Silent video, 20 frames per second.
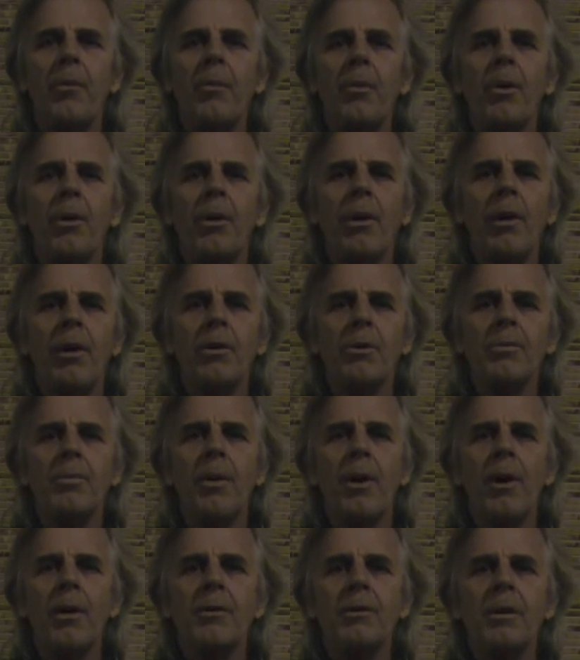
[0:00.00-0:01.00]
in pro- close
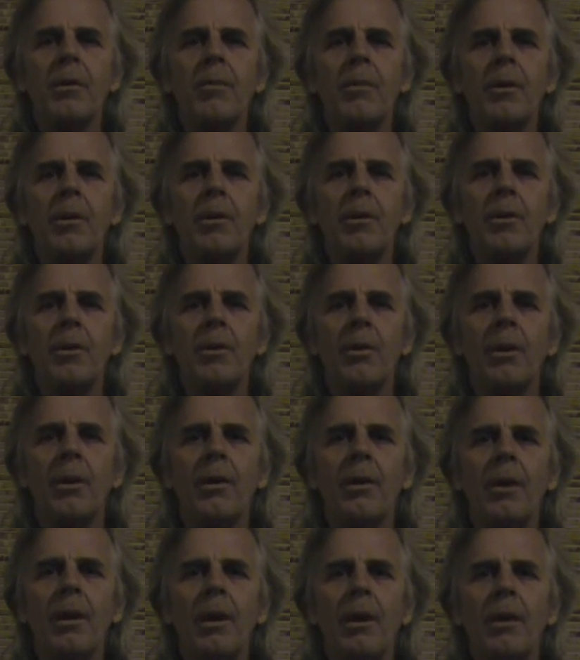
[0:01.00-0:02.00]
proximity to it.